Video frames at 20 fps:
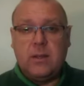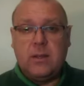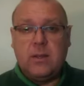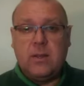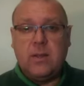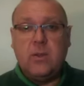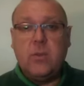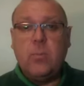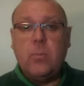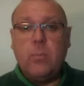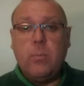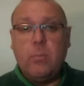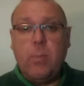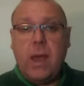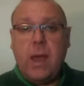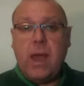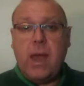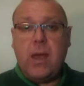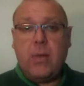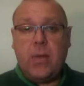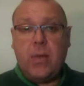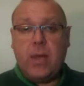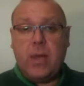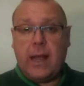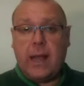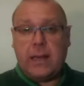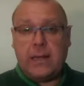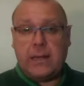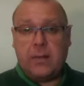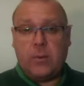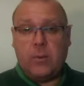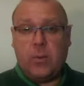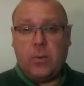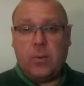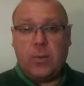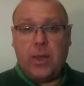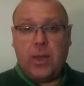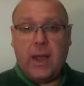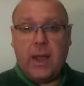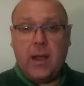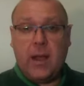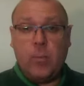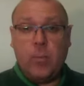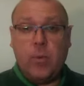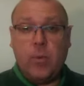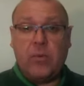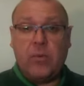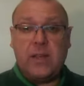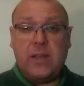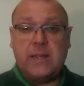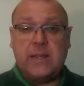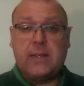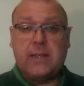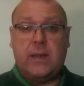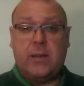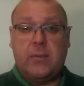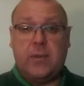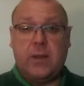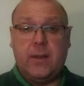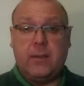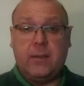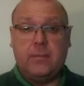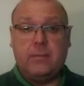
to bear that with the help of his Savior,